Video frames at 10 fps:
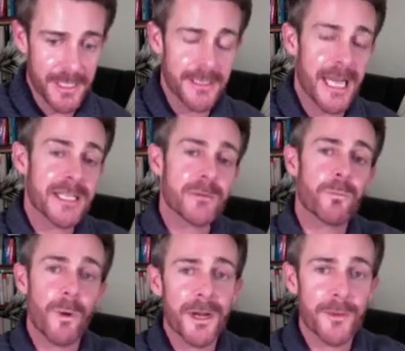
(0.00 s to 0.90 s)
and that's
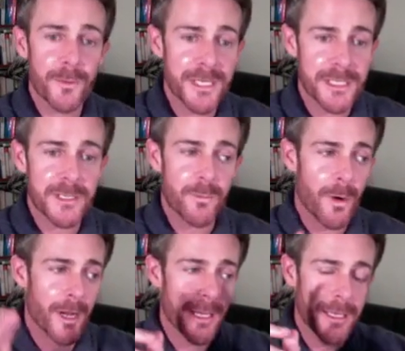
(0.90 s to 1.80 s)
one of the reasons
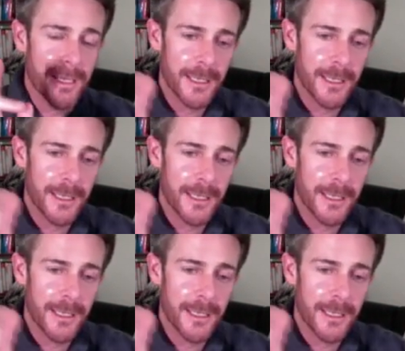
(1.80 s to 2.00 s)
why